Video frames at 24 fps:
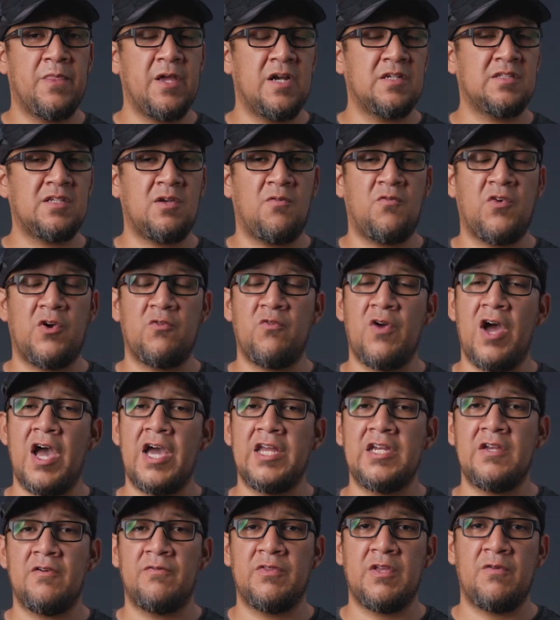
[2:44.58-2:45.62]
There's a
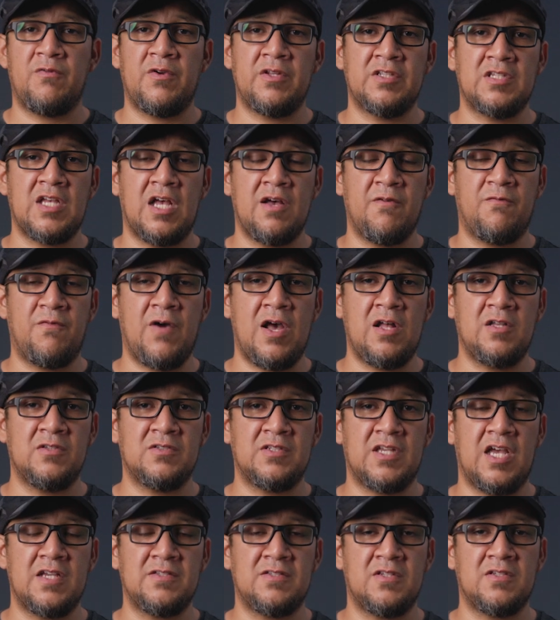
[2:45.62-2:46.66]
variety of different file
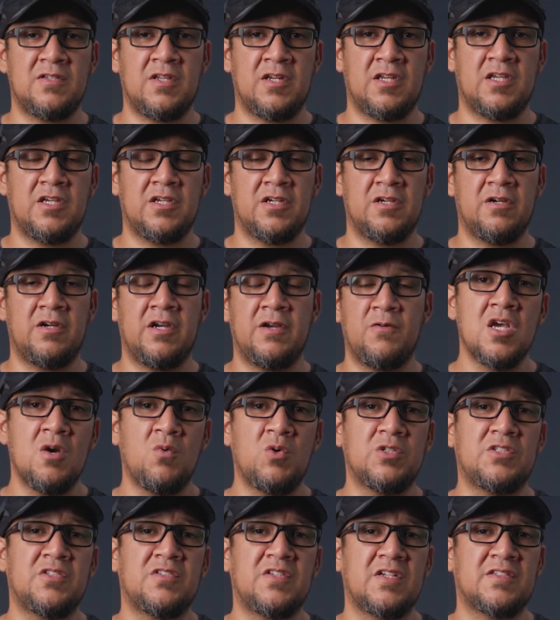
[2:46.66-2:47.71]
sizes in here,
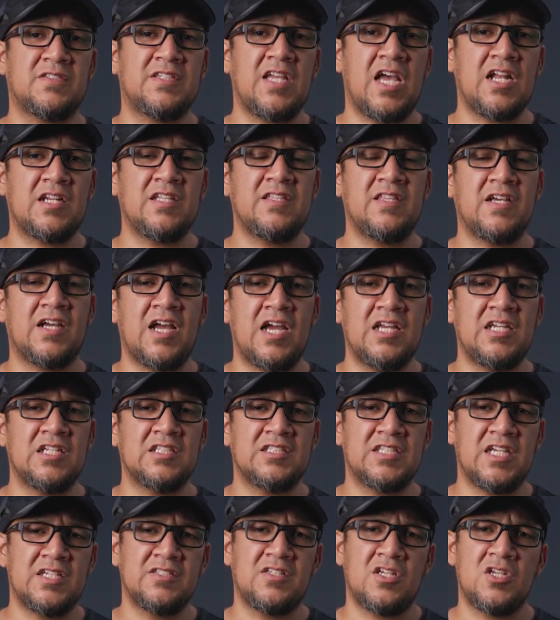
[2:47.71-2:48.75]
which is exactly the kind
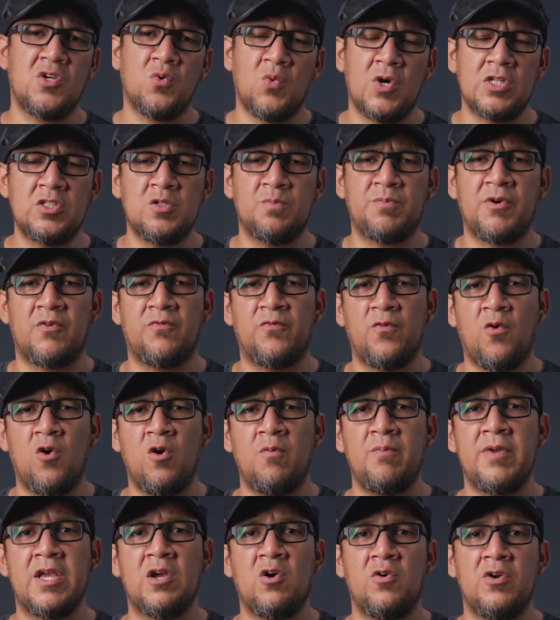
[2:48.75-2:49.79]
of test that you want to
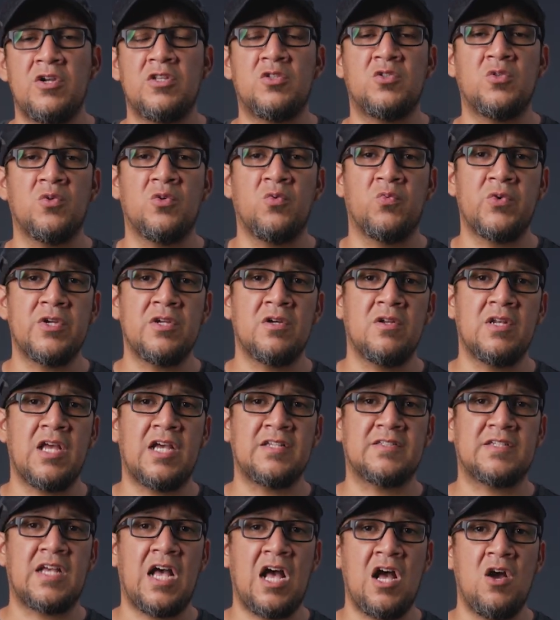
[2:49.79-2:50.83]
perform in order to
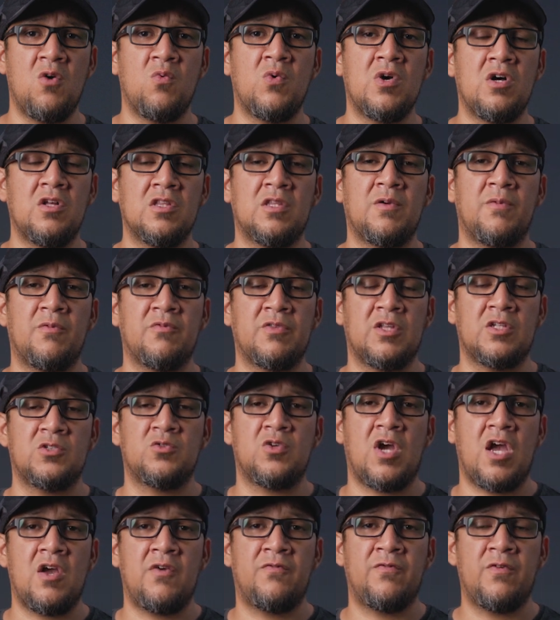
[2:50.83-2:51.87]
realize how well the, the
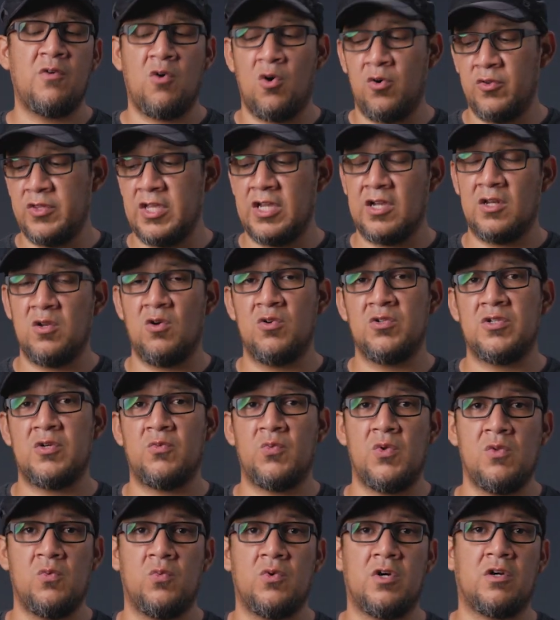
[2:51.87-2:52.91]
drive or the enclosure
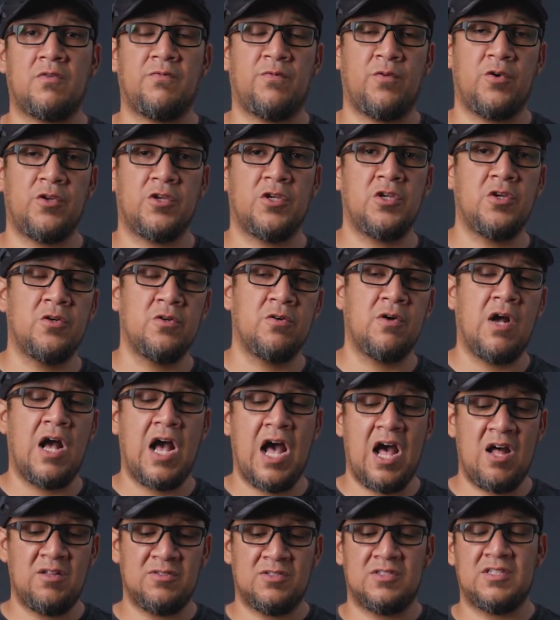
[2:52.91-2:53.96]
will work for you
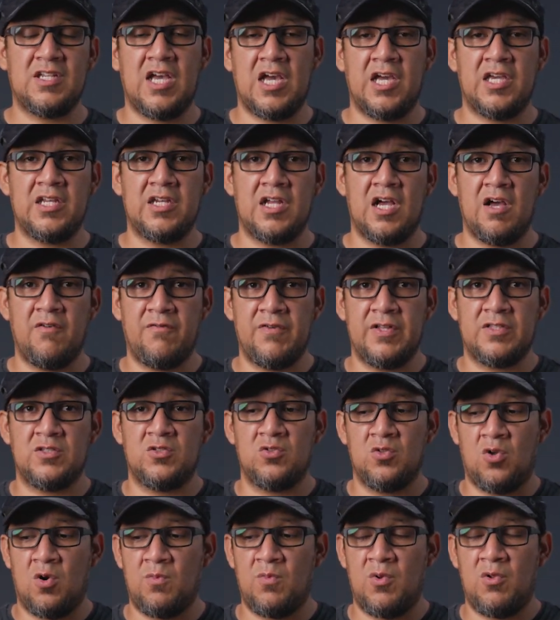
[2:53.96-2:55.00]
outside of its
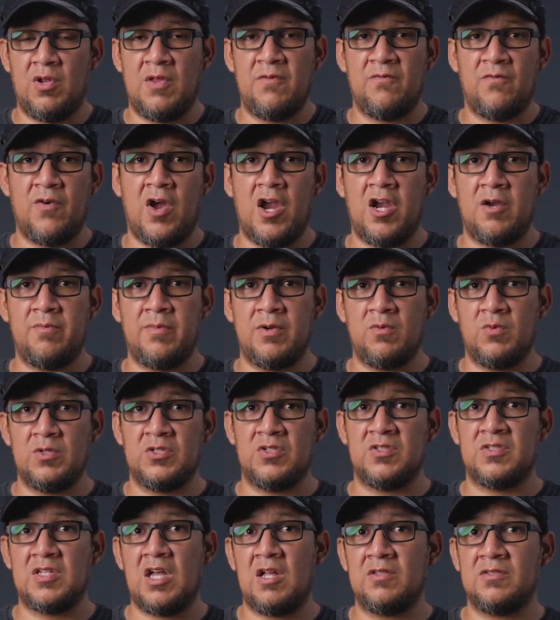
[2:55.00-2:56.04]
normal environment, which
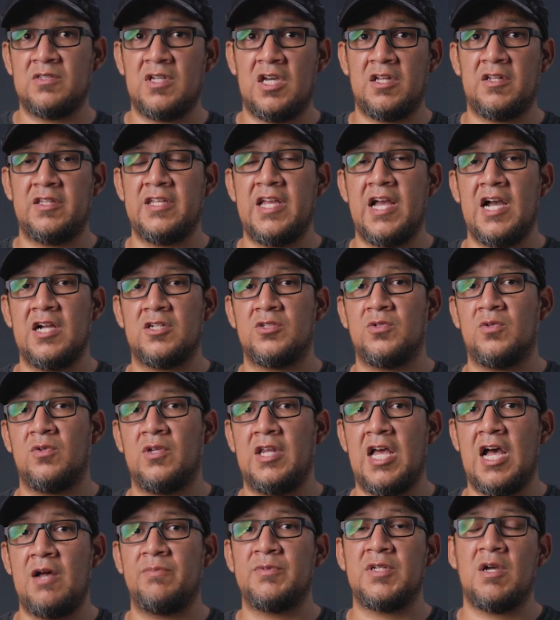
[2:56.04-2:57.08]
is outside the actual
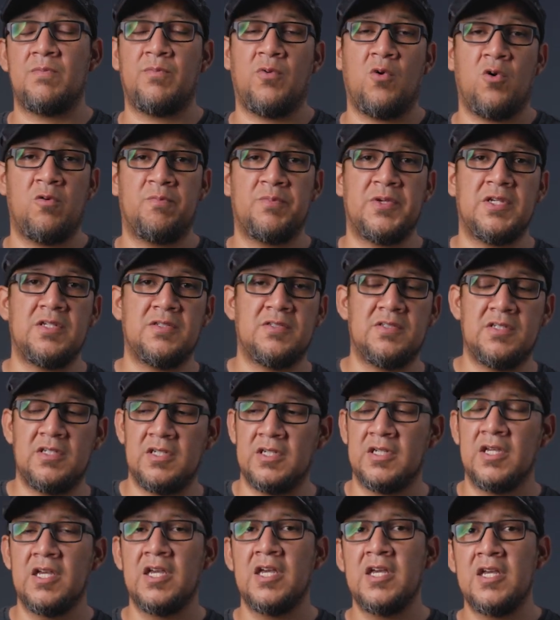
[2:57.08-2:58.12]
laptop or PC.